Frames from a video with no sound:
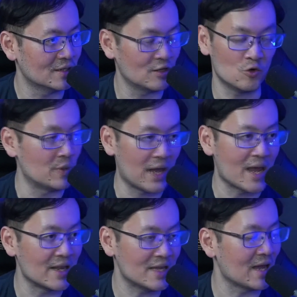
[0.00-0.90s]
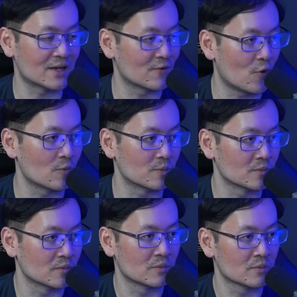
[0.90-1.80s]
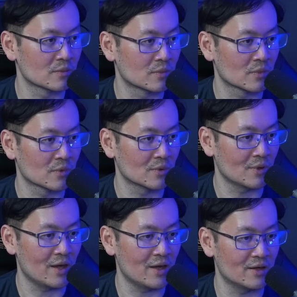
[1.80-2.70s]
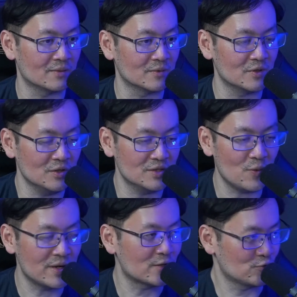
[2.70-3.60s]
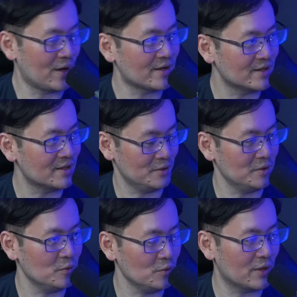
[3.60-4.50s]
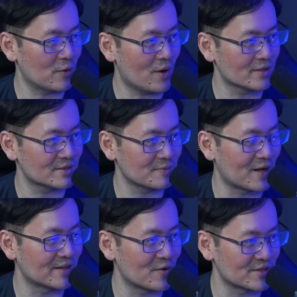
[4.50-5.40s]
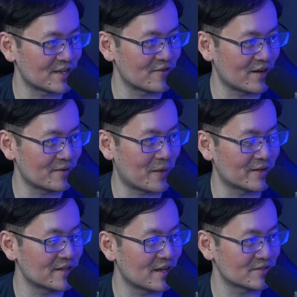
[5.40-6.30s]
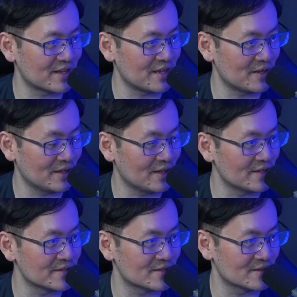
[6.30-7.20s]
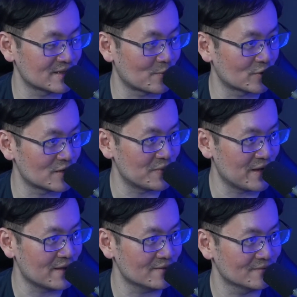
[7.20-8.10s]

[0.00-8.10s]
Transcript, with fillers: It could be any other form. And you see, when they're together, look at what Mahathir was saying, right? Mahathir now say he, he's supporting PN.